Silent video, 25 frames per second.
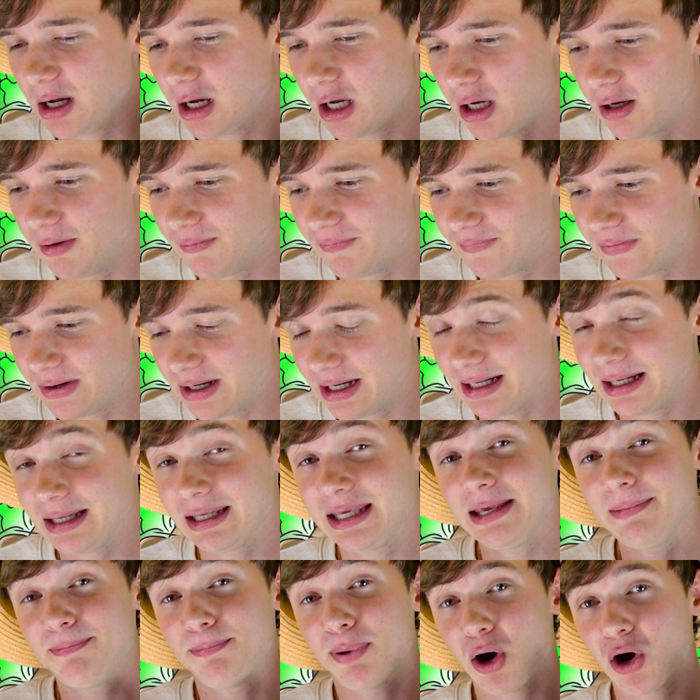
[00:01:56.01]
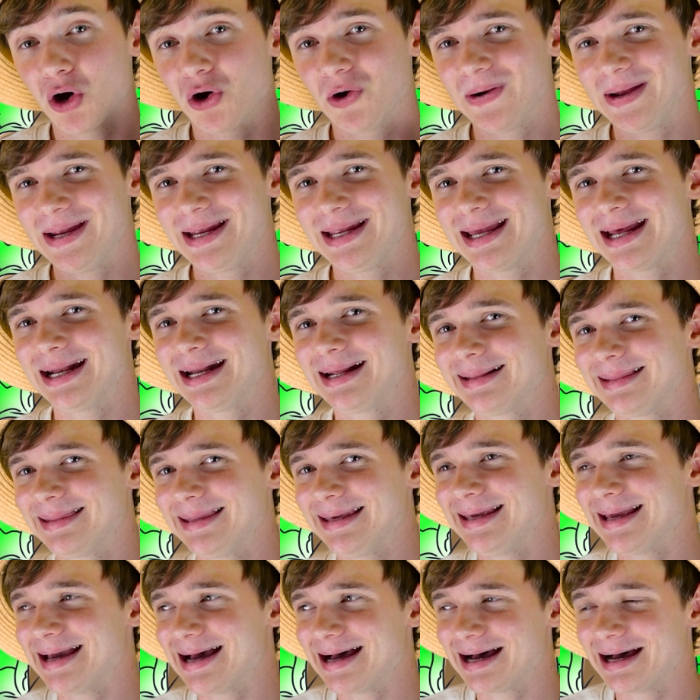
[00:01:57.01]
of Hibari getting
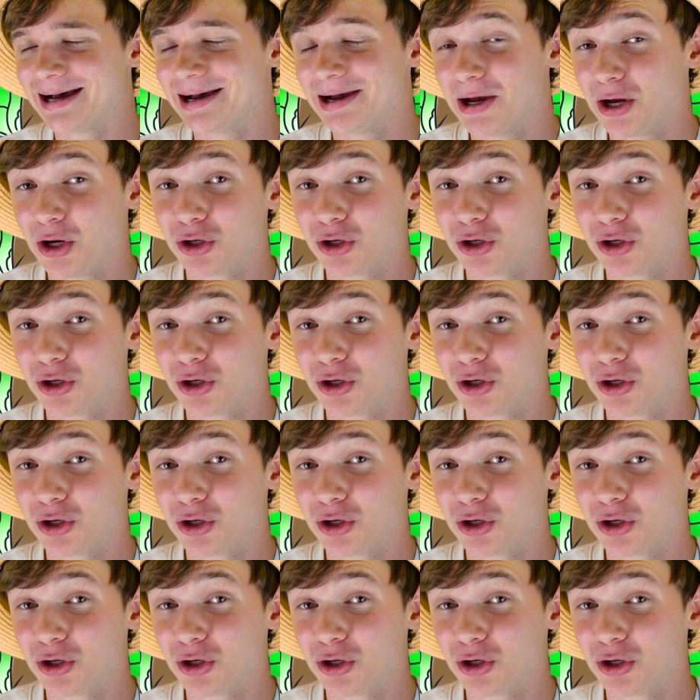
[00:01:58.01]
the